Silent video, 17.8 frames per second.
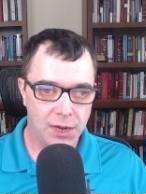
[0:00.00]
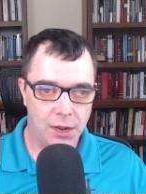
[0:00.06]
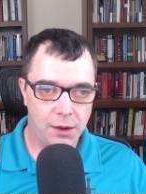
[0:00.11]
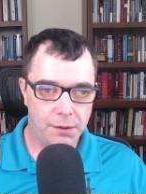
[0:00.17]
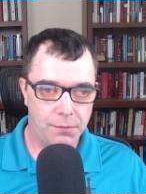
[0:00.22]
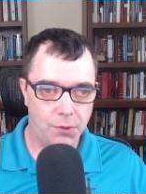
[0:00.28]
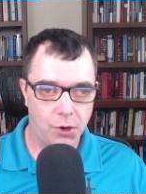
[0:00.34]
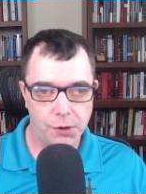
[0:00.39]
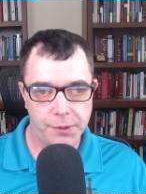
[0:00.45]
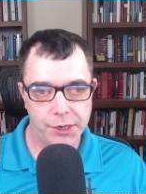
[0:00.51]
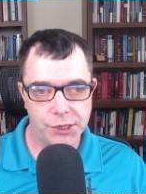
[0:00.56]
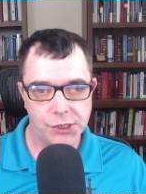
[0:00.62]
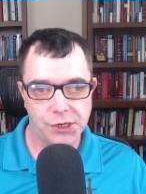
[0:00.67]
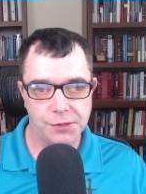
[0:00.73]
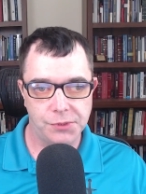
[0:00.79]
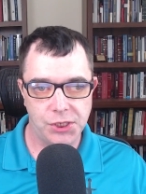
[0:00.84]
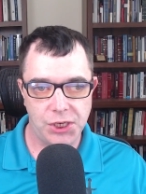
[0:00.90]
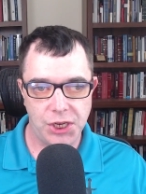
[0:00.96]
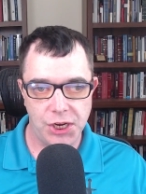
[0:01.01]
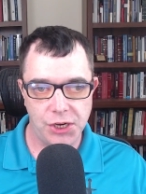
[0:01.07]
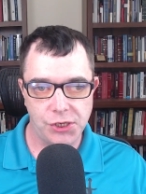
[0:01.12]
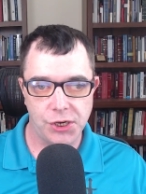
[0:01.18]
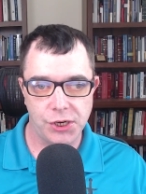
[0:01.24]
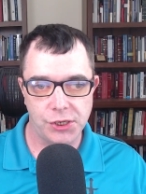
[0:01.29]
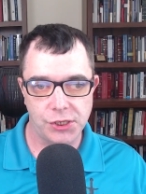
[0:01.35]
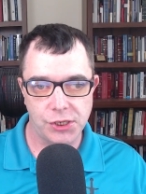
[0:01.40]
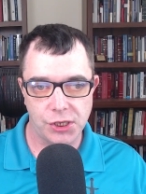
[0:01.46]
Mormonism
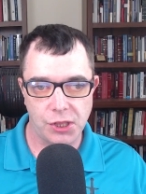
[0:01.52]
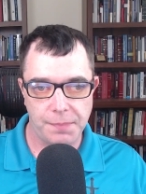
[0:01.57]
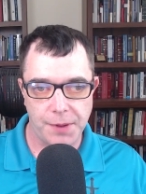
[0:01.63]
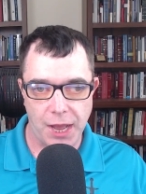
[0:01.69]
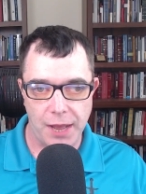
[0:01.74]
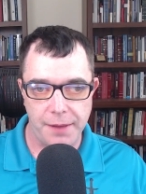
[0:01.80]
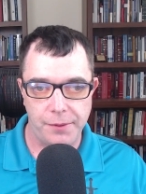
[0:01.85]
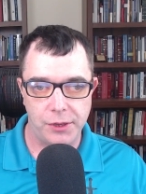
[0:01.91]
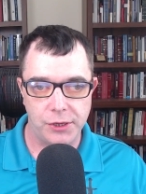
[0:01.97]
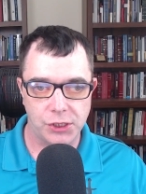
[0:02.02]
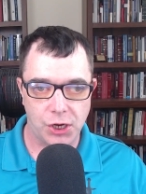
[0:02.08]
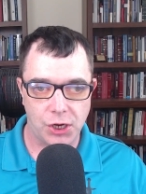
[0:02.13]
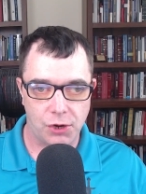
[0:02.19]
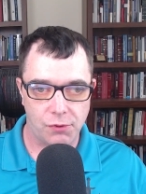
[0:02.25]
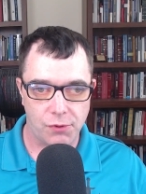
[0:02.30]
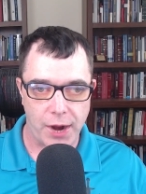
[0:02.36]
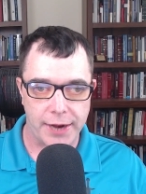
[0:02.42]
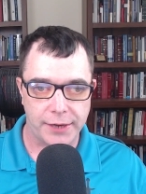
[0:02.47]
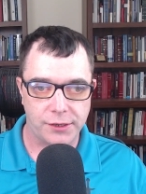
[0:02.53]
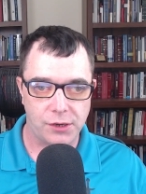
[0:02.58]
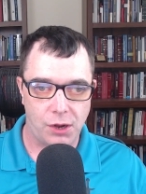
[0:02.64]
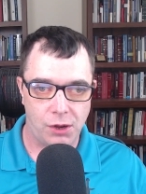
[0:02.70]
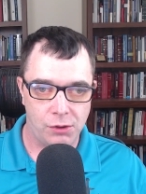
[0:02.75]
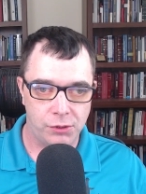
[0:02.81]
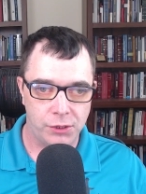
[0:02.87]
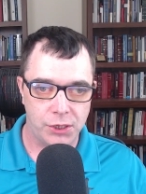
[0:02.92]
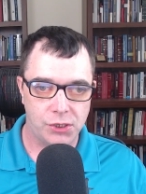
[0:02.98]
teaches that the Bible is correct
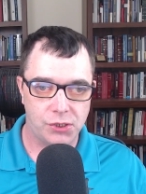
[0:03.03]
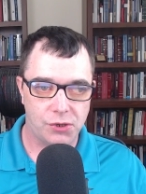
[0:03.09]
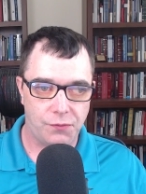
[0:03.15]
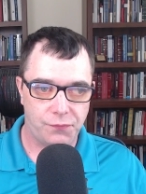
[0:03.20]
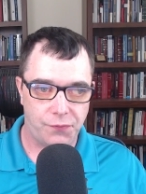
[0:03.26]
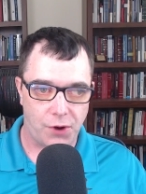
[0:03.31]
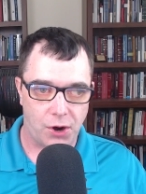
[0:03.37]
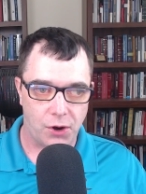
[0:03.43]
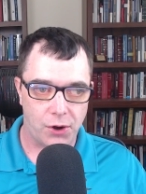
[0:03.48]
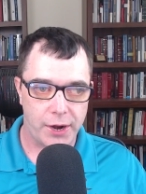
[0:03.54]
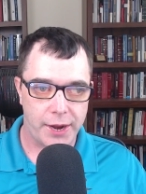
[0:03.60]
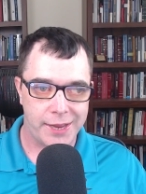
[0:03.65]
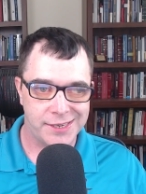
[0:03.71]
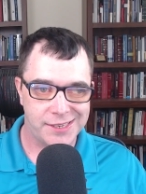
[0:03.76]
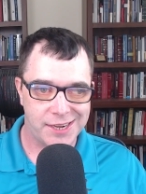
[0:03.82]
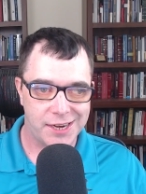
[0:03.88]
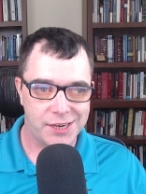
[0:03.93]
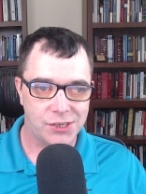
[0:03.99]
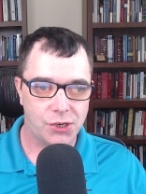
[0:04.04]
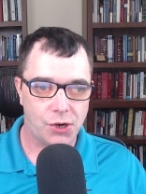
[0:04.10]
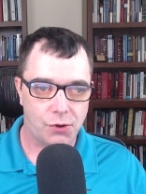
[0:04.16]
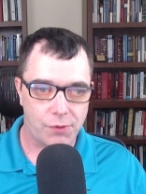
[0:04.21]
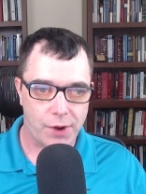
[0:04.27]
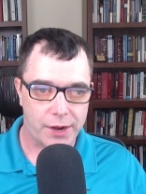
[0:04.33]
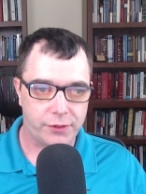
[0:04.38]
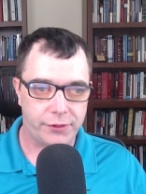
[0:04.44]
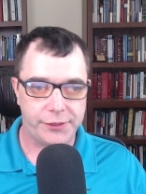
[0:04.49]
only so far as it is
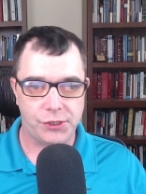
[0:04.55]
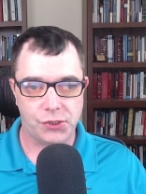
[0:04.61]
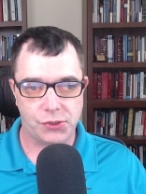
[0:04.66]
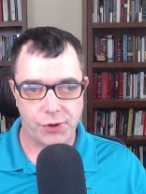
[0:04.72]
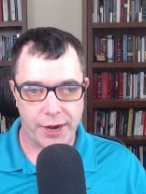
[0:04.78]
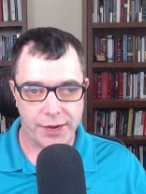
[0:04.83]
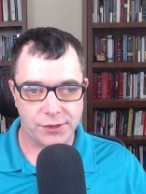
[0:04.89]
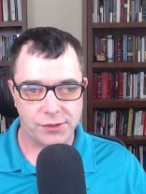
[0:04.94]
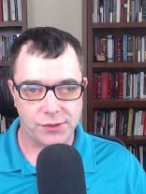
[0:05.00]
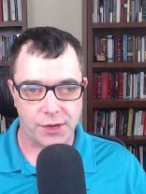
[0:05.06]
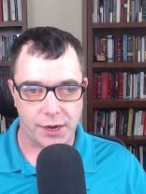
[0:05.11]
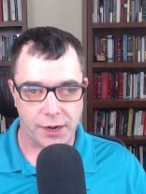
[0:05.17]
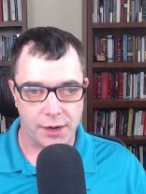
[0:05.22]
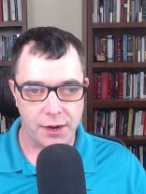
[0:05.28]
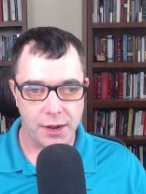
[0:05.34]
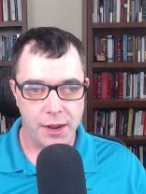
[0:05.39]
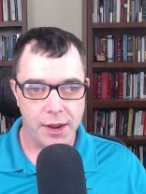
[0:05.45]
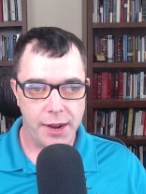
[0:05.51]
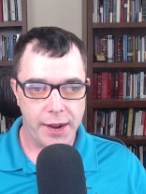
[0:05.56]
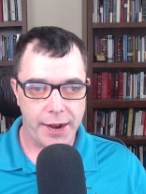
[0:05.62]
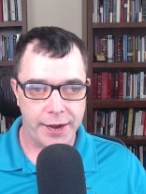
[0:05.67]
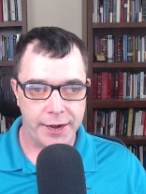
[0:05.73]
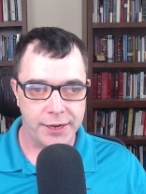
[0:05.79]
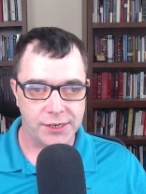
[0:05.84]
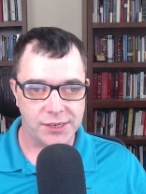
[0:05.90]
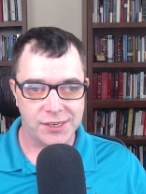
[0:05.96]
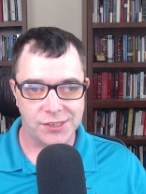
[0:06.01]
correctly translated
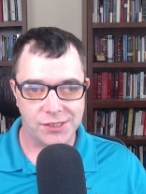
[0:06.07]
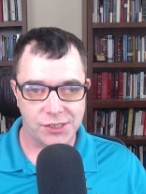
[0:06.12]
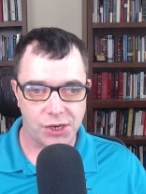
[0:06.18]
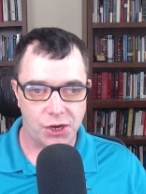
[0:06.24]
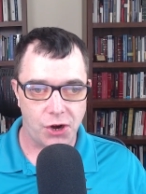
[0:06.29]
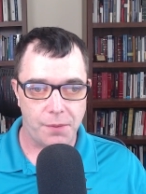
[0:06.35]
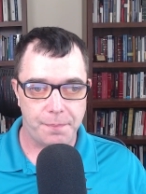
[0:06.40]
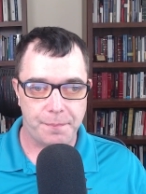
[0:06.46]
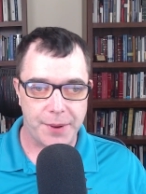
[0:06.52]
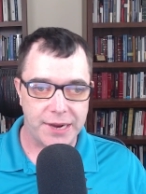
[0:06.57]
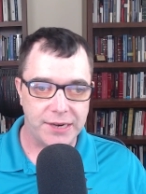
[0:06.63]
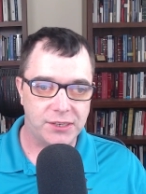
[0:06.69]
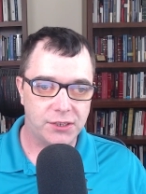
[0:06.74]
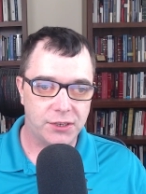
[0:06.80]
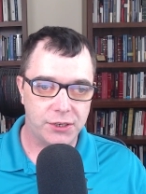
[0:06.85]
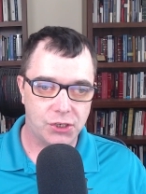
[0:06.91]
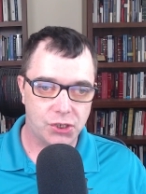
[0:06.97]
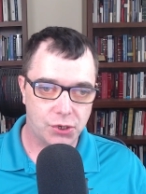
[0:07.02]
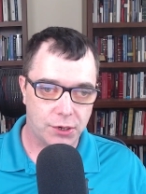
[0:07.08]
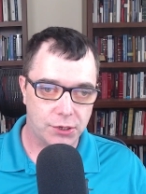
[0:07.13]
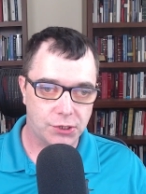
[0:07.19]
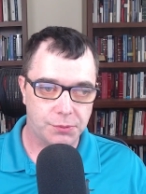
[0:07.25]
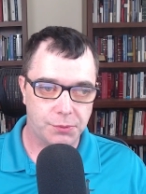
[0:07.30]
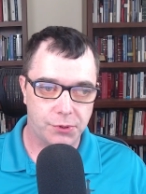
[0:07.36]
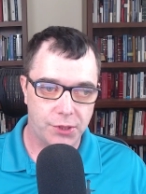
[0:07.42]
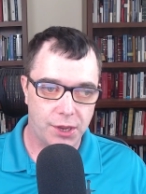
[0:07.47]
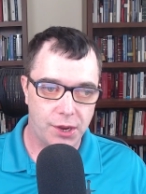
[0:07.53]
and is considered basically
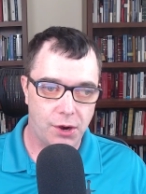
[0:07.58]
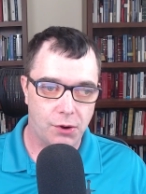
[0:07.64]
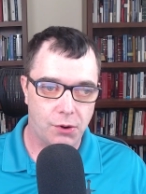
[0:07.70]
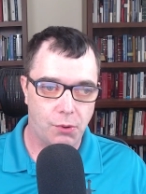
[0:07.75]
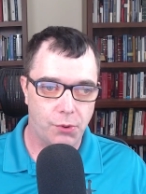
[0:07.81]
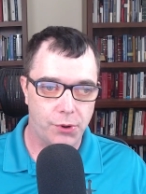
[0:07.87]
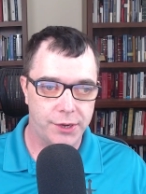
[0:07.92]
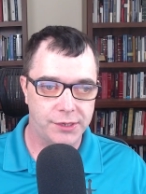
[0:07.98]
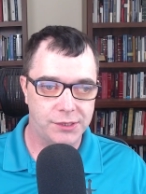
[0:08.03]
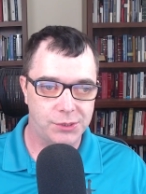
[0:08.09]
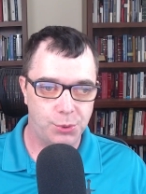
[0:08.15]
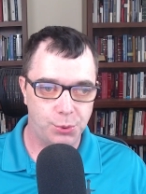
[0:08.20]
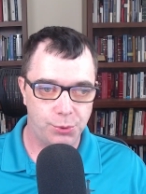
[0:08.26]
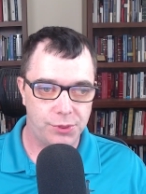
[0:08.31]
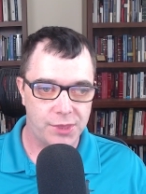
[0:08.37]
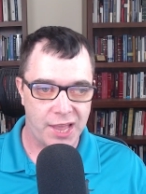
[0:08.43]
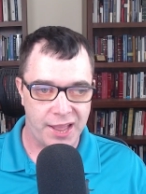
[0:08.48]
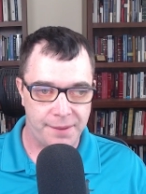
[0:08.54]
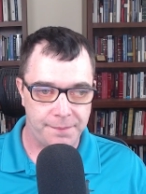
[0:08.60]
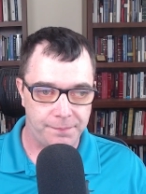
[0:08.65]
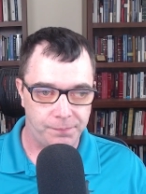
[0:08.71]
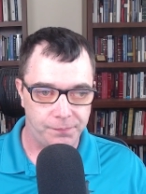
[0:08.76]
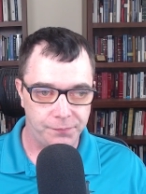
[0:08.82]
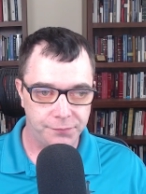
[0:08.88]
trustworthy according to them.